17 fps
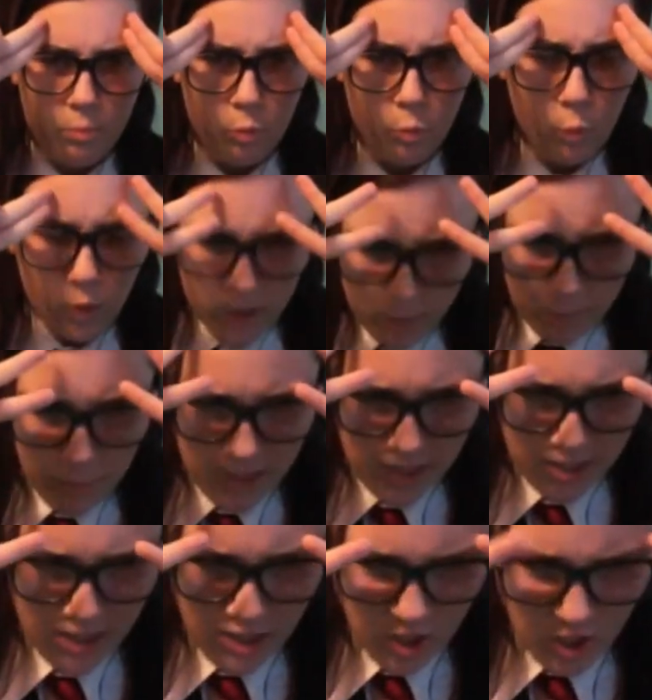would
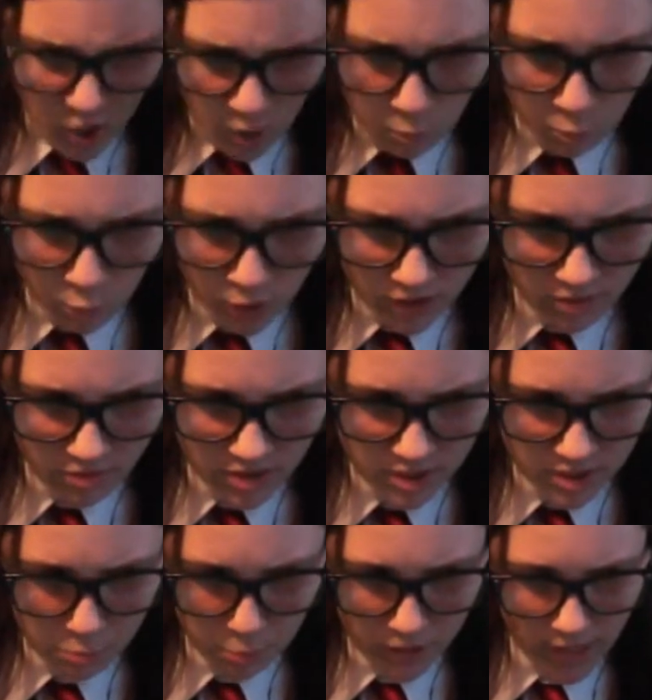be somewhat of
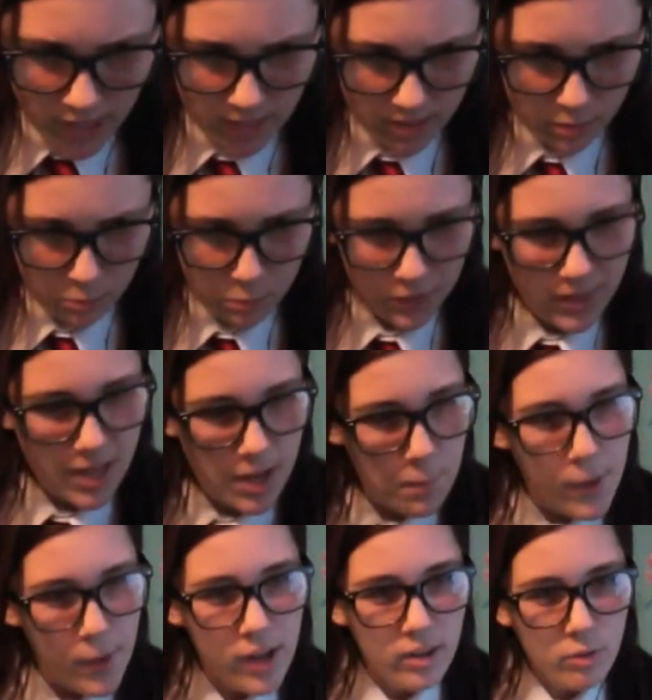a splatter, but
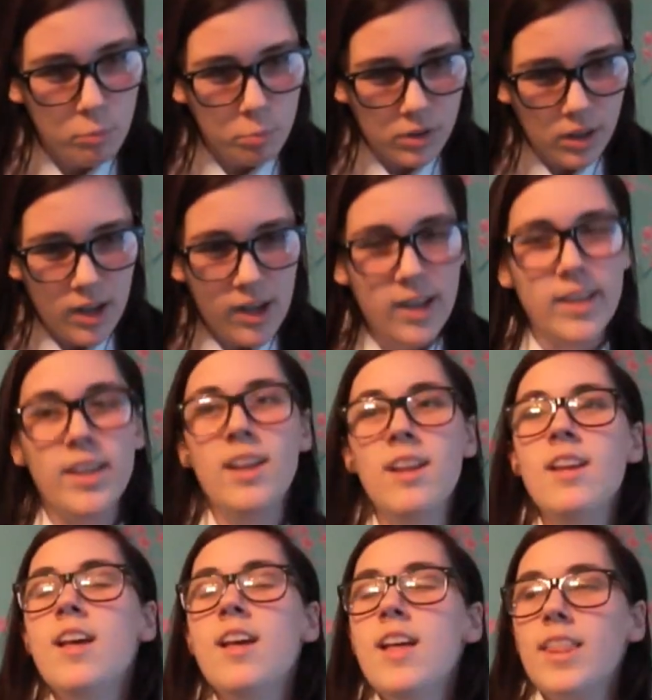the amount of blood
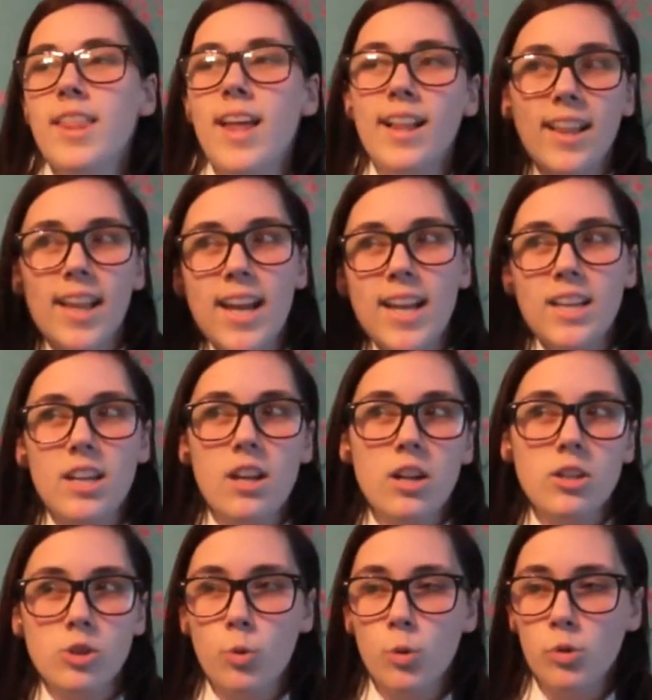that landed
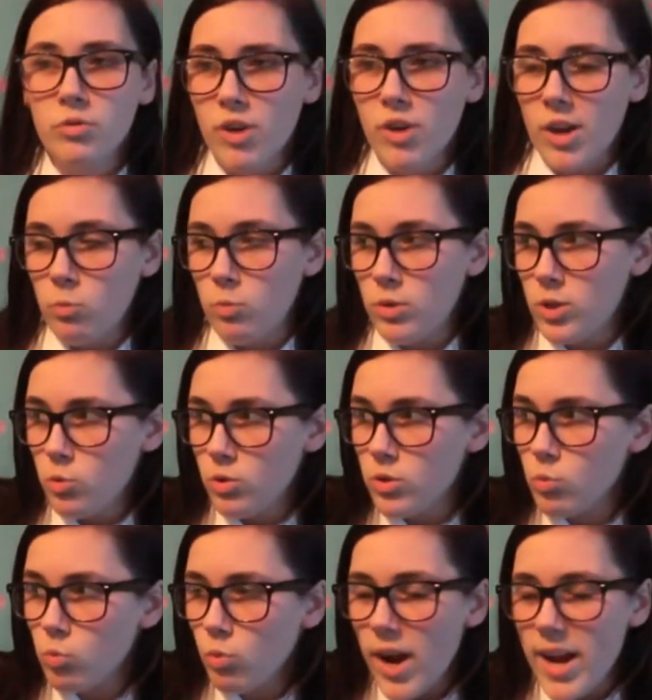onto her friend, which
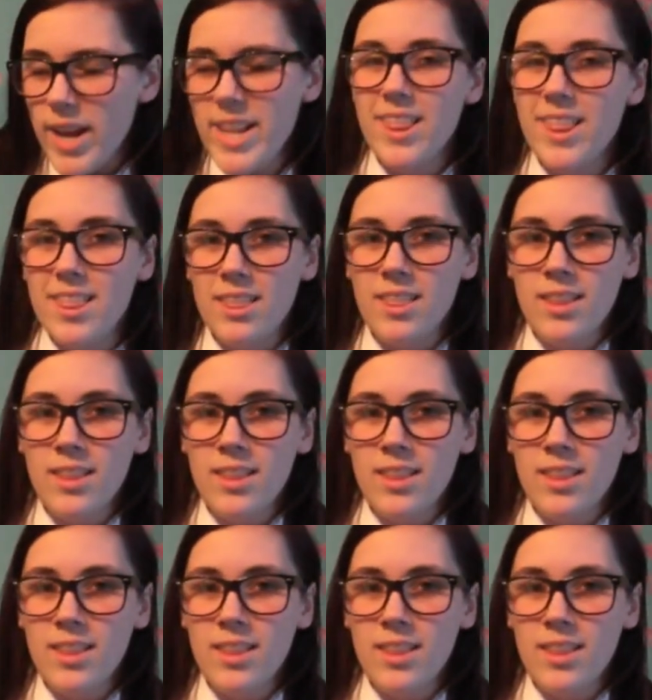was right